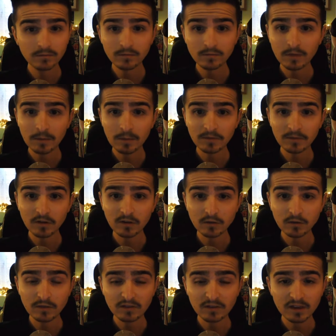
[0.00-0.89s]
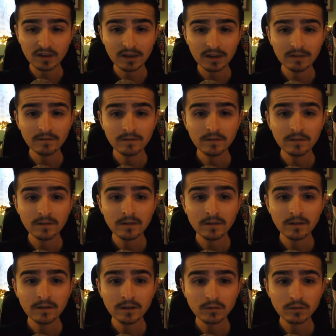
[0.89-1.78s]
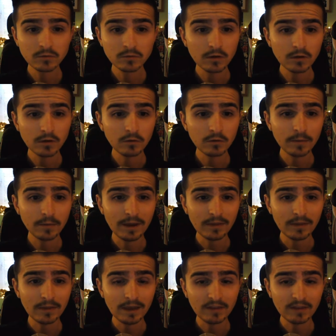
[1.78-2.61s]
episode of this year, you'll know all about that.